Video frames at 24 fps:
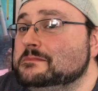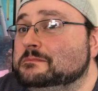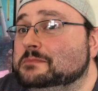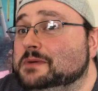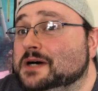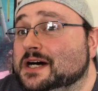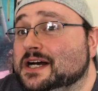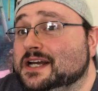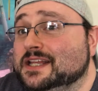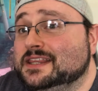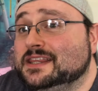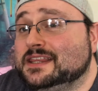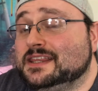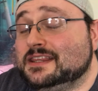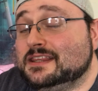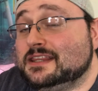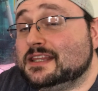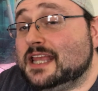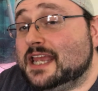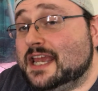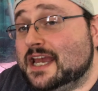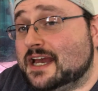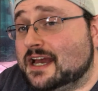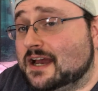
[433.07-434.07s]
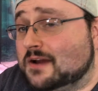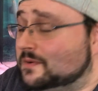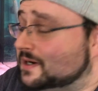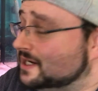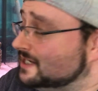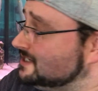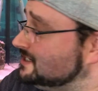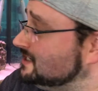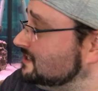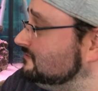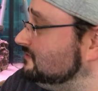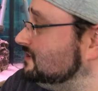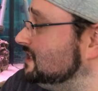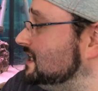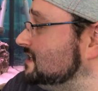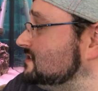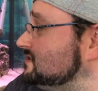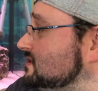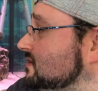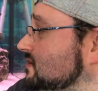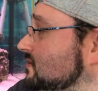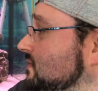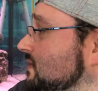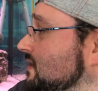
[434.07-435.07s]
But yeah, I wanted to give you
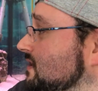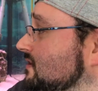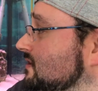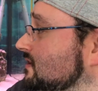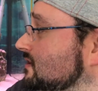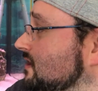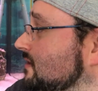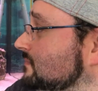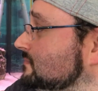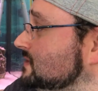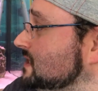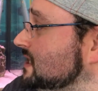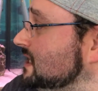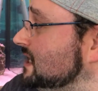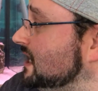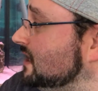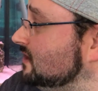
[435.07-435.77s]
guys a quick little update.